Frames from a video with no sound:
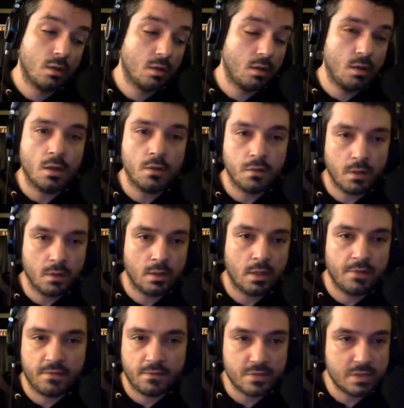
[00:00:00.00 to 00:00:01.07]
nothing that I've
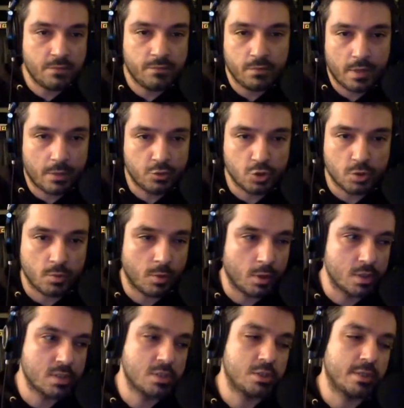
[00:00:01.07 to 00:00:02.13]
ever seen from Kendrick Lamar
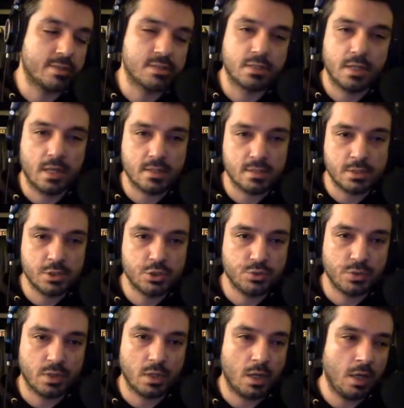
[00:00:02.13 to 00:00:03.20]
suggests that he has an issue with
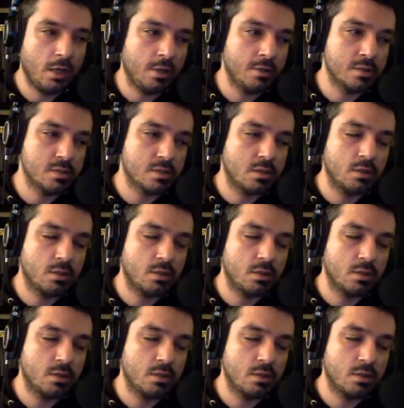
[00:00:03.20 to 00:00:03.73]
Canadians.